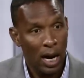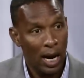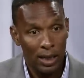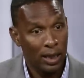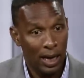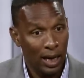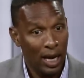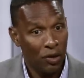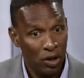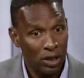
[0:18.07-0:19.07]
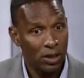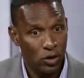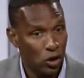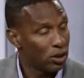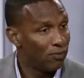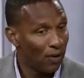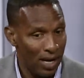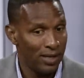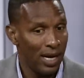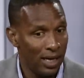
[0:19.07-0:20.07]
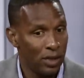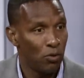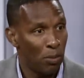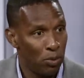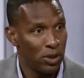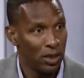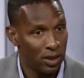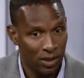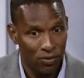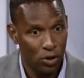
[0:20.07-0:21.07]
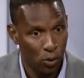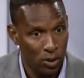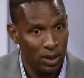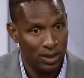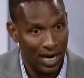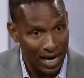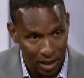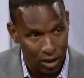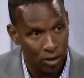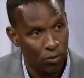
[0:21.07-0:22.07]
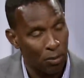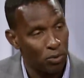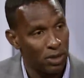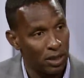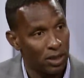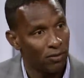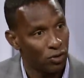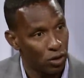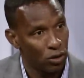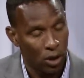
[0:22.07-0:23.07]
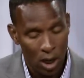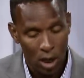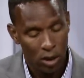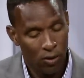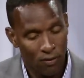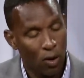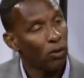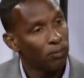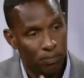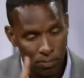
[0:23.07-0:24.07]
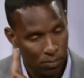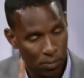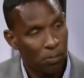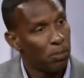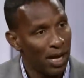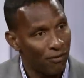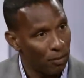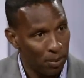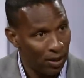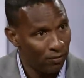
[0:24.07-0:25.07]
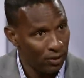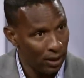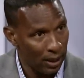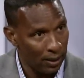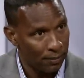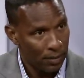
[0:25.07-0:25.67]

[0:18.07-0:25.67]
And I think this is just Van Dijk's representatives doing as any good representative should. You've got PFA Player of the Year.